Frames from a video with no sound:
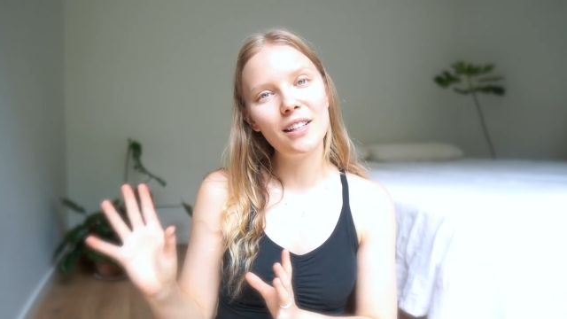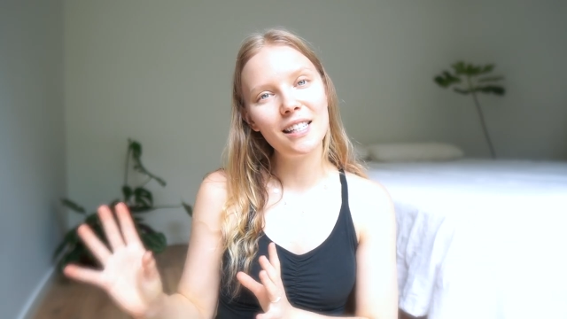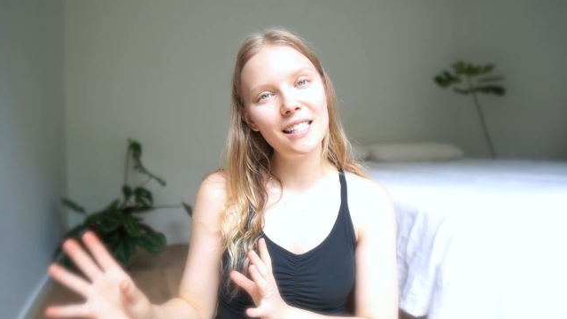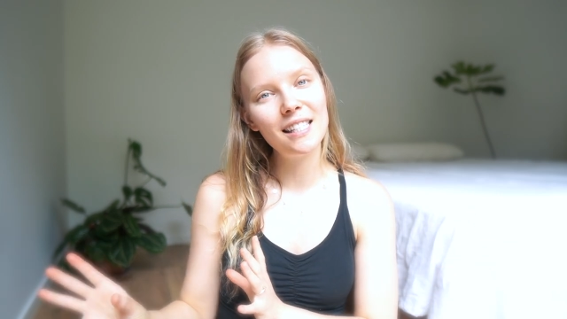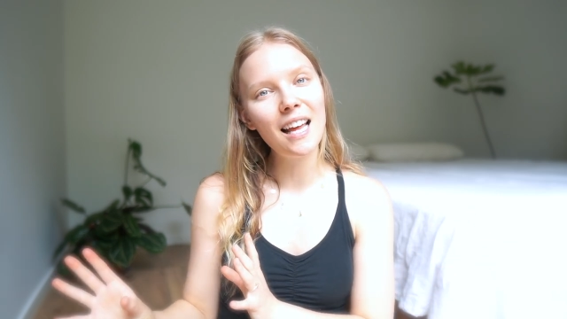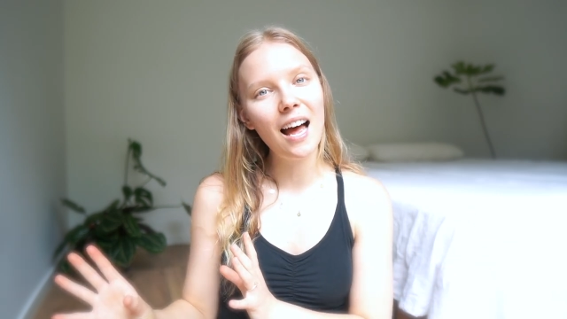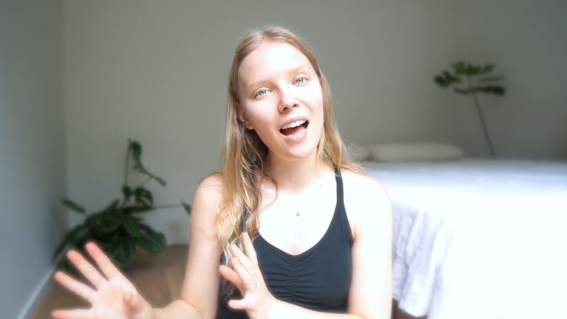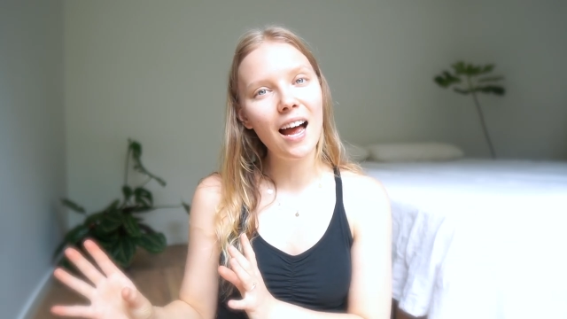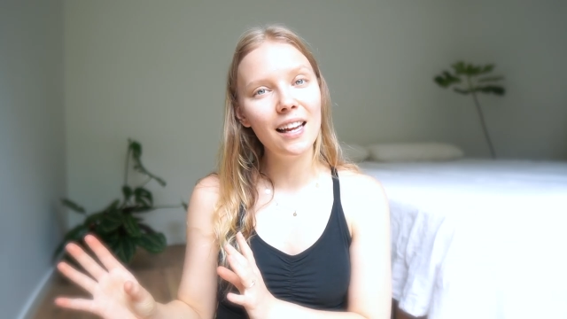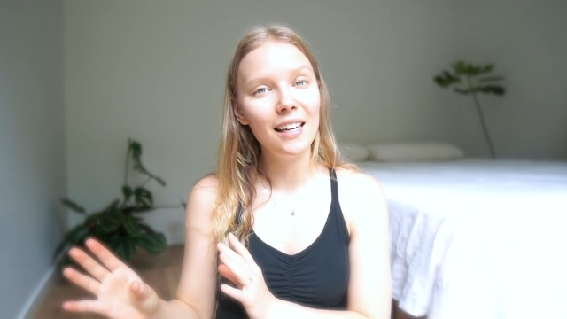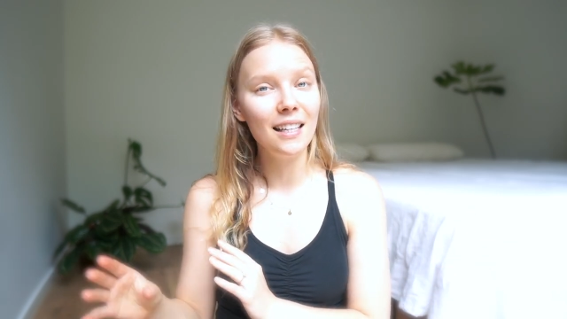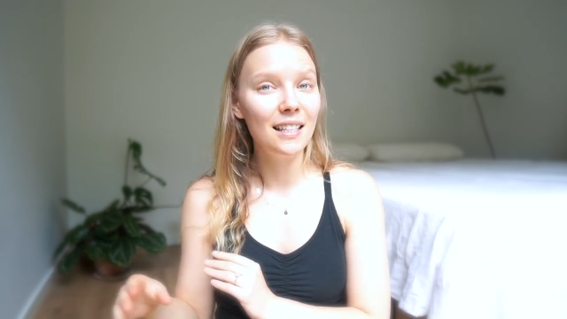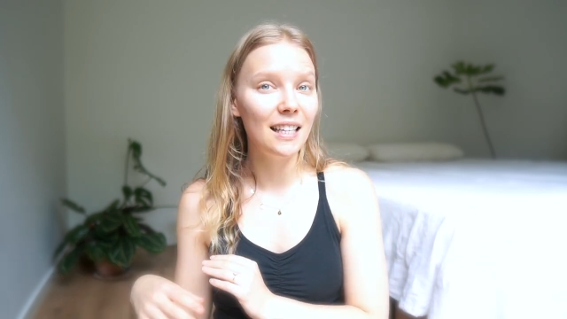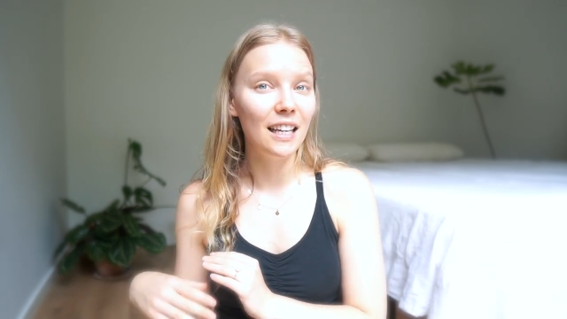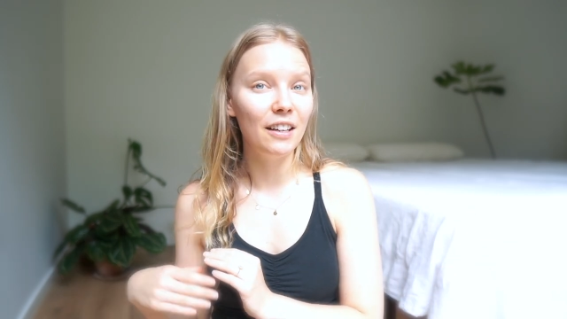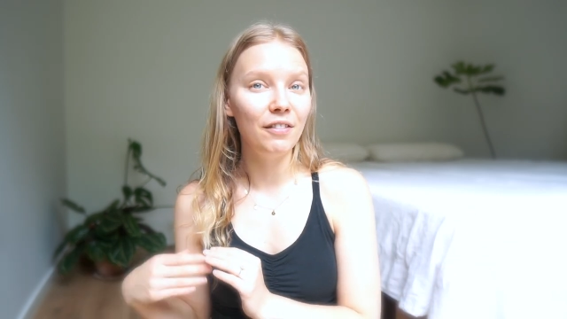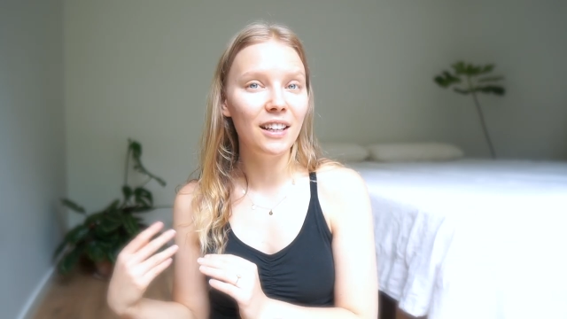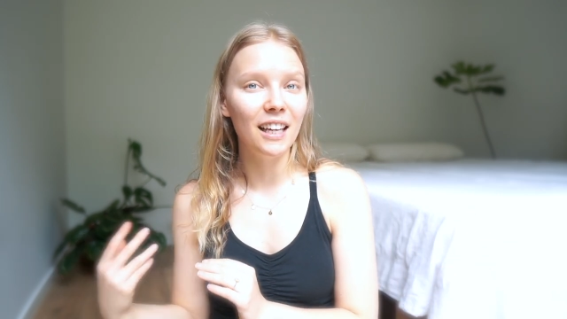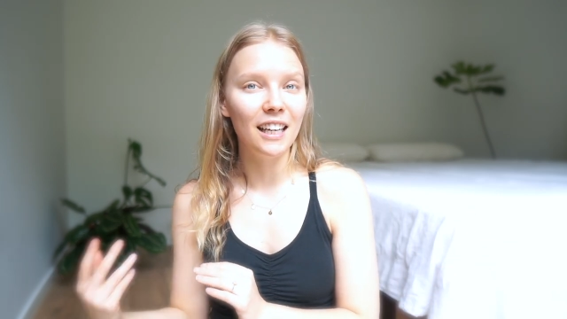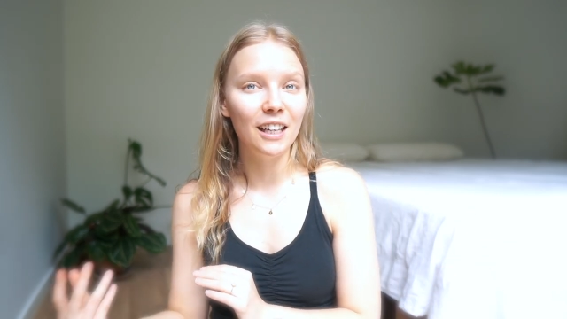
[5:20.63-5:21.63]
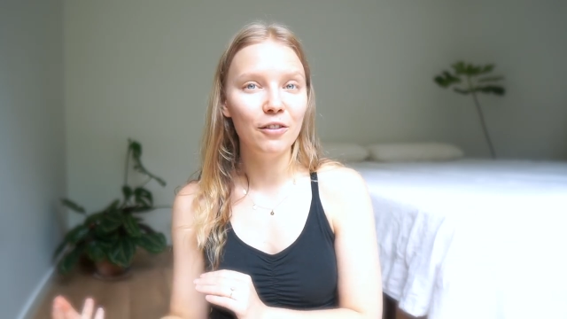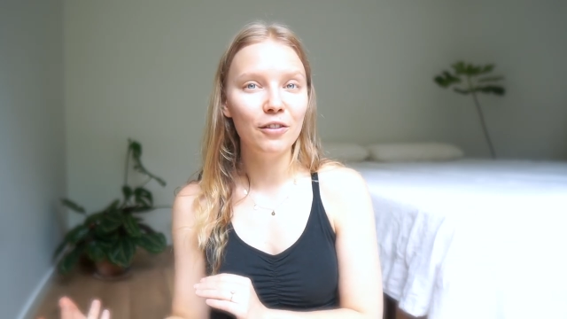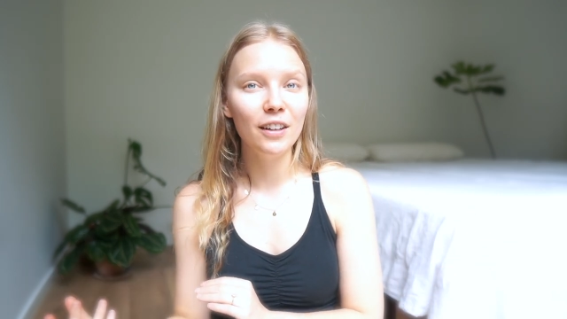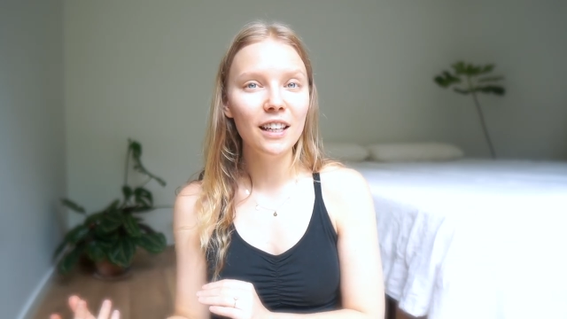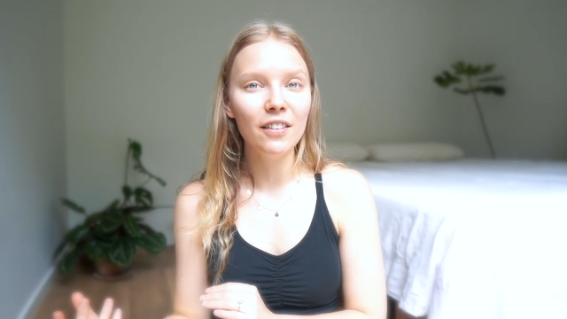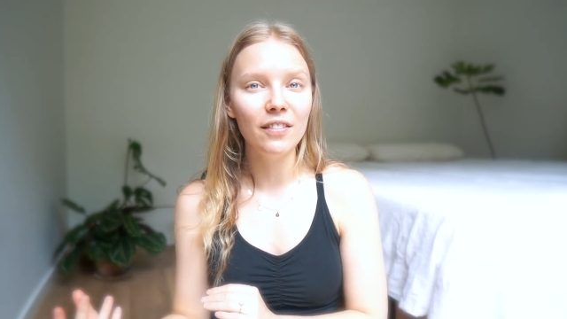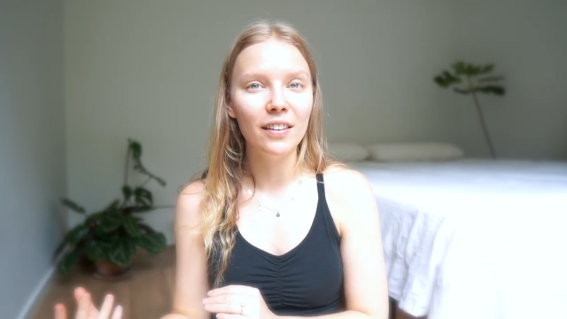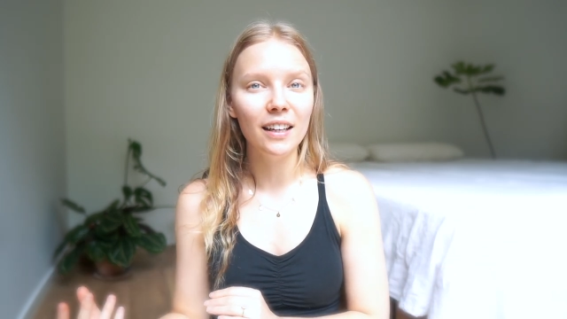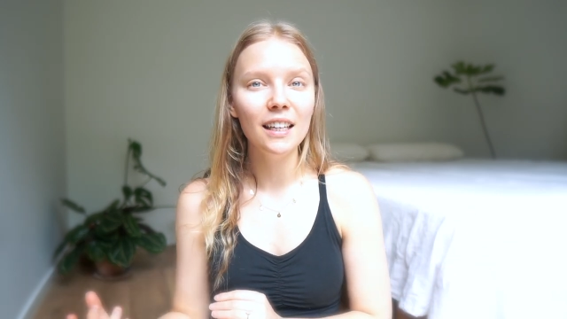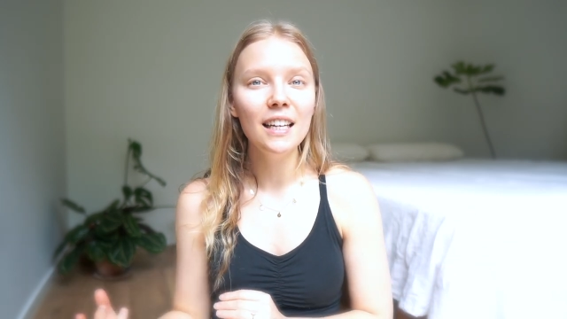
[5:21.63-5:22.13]
aside instead of getting rid
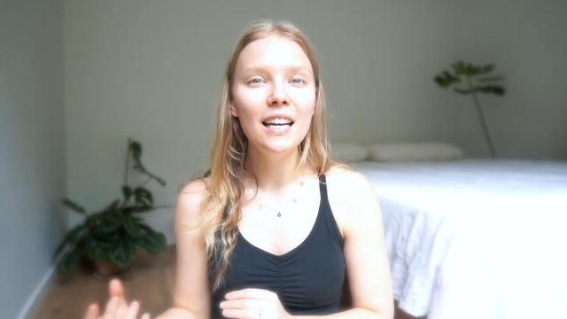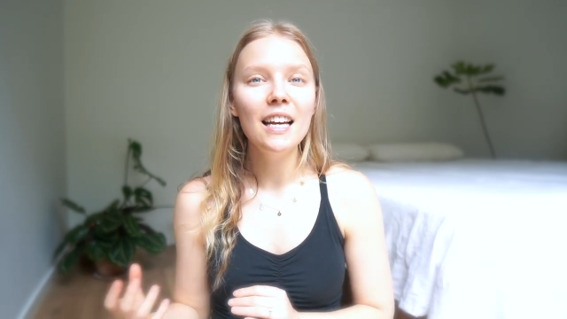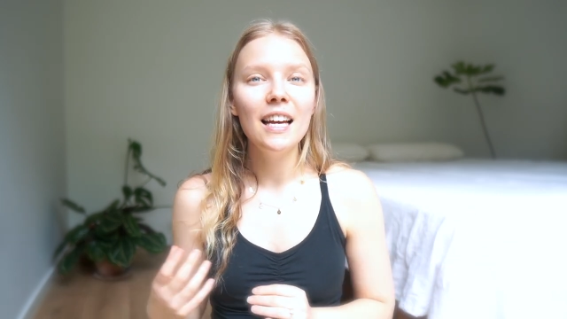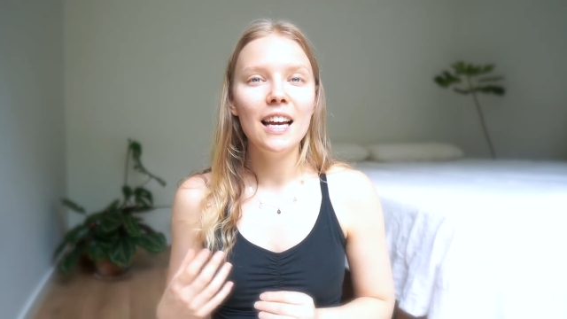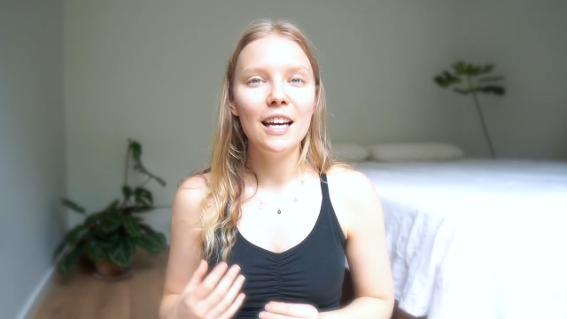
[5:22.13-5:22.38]
of it